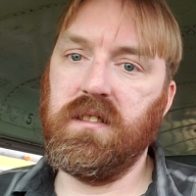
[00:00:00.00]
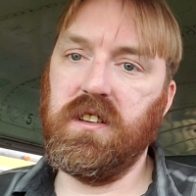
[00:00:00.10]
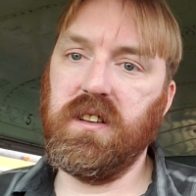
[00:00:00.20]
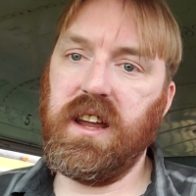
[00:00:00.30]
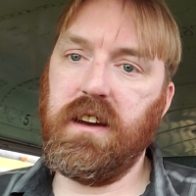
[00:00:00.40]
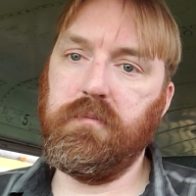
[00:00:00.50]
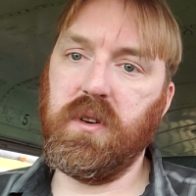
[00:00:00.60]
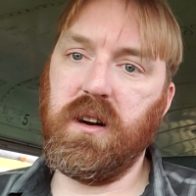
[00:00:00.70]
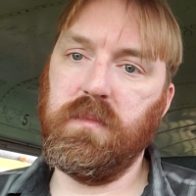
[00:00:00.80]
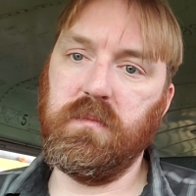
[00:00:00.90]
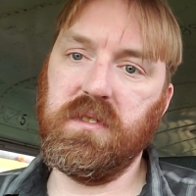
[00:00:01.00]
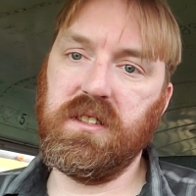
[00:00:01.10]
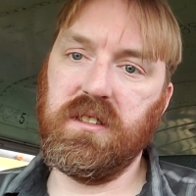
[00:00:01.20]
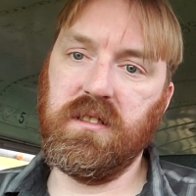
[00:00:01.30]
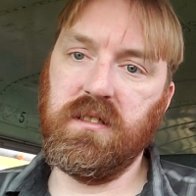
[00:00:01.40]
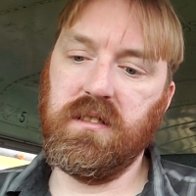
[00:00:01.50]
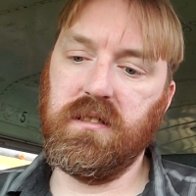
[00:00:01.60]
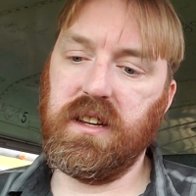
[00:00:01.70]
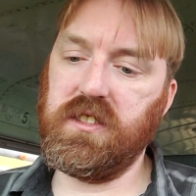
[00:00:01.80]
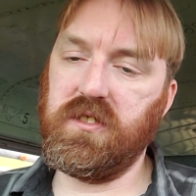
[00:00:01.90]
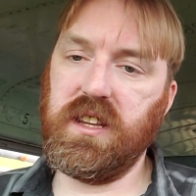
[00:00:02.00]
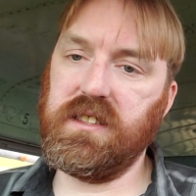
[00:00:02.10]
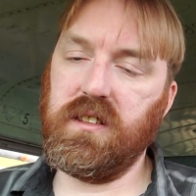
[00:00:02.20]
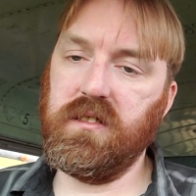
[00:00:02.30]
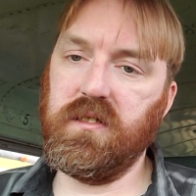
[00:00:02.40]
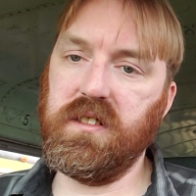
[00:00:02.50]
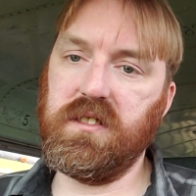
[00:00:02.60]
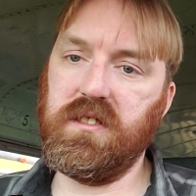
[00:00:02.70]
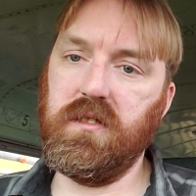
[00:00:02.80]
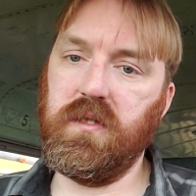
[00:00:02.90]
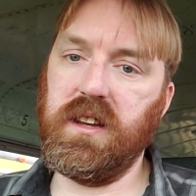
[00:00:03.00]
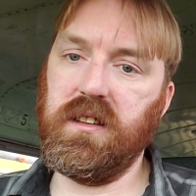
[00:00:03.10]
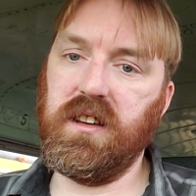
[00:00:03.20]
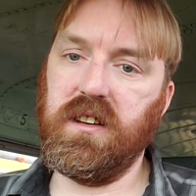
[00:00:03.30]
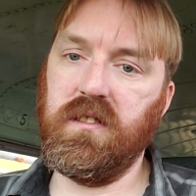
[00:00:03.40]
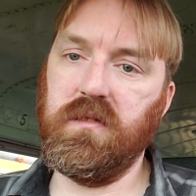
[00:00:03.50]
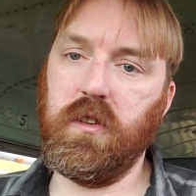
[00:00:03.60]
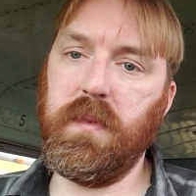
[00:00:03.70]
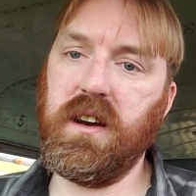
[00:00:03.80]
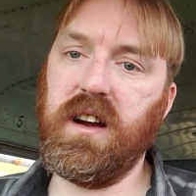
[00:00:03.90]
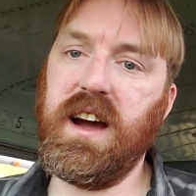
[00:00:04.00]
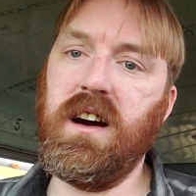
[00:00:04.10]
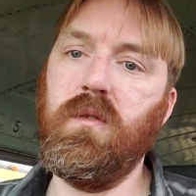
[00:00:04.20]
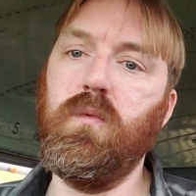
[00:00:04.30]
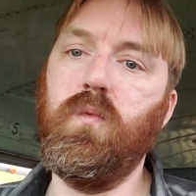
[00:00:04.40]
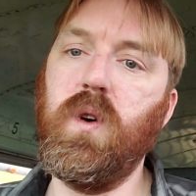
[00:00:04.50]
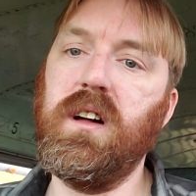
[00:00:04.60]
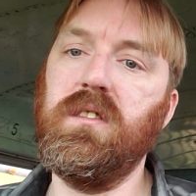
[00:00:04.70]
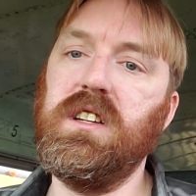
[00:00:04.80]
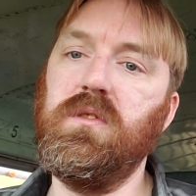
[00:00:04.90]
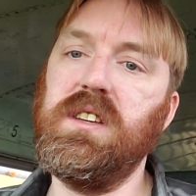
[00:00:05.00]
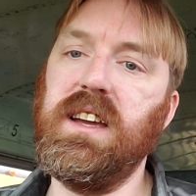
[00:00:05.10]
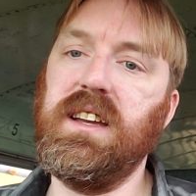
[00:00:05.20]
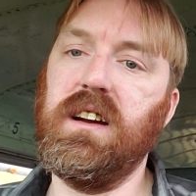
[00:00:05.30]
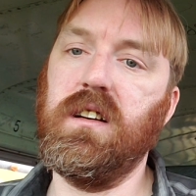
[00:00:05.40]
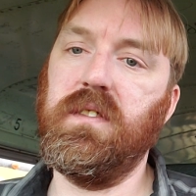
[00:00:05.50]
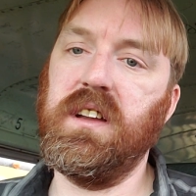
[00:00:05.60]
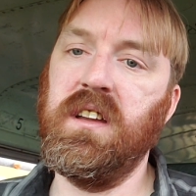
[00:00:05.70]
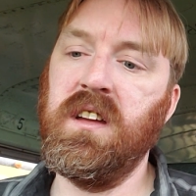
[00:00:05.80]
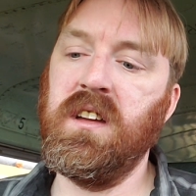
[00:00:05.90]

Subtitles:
You're going to have problems. That's all there is to it, No matter how well you take care of it,